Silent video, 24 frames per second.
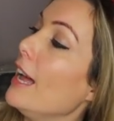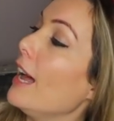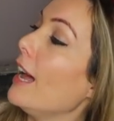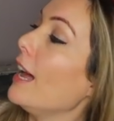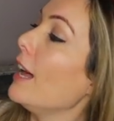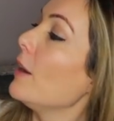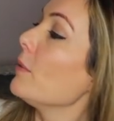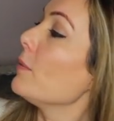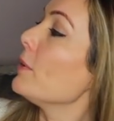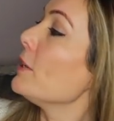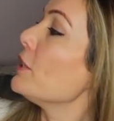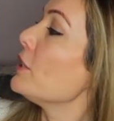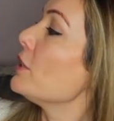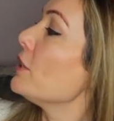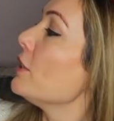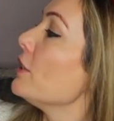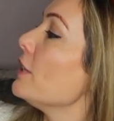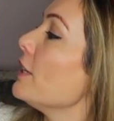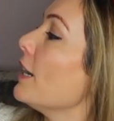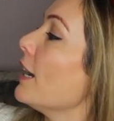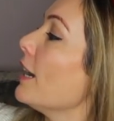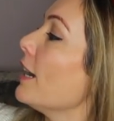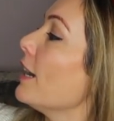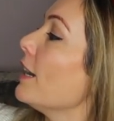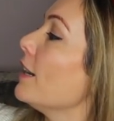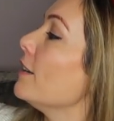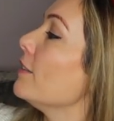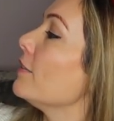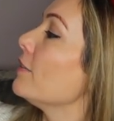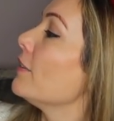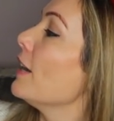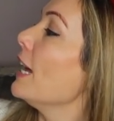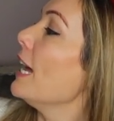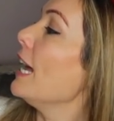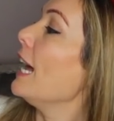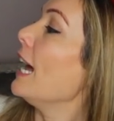And we should
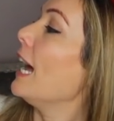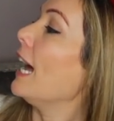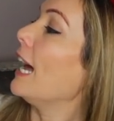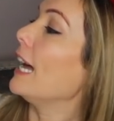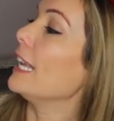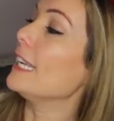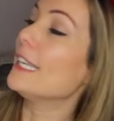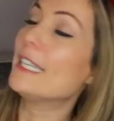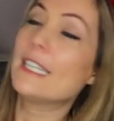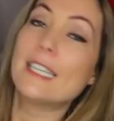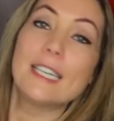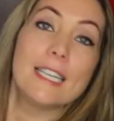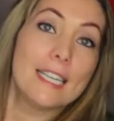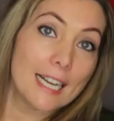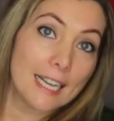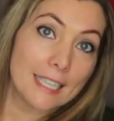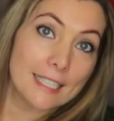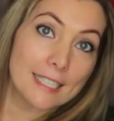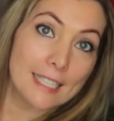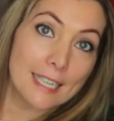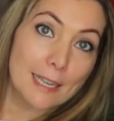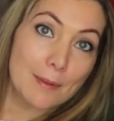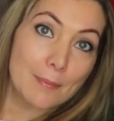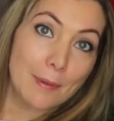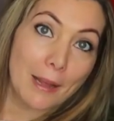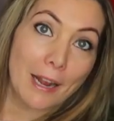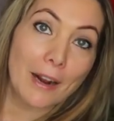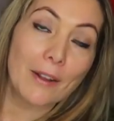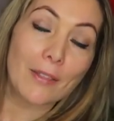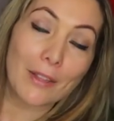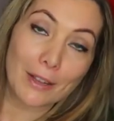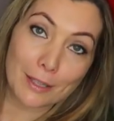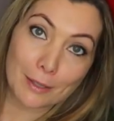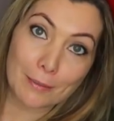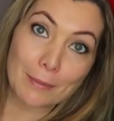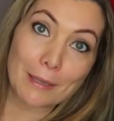have Auntie Natalie
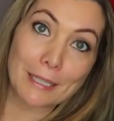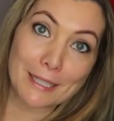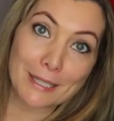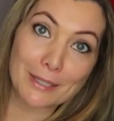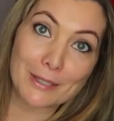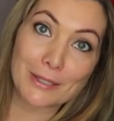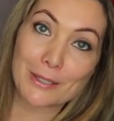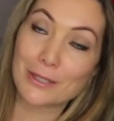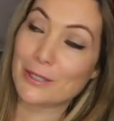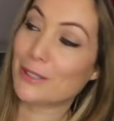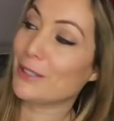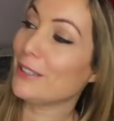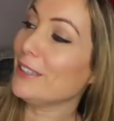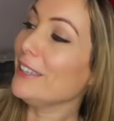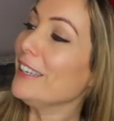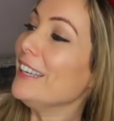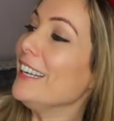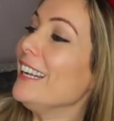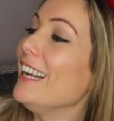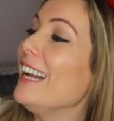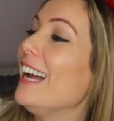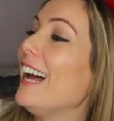Bear, that's my sister.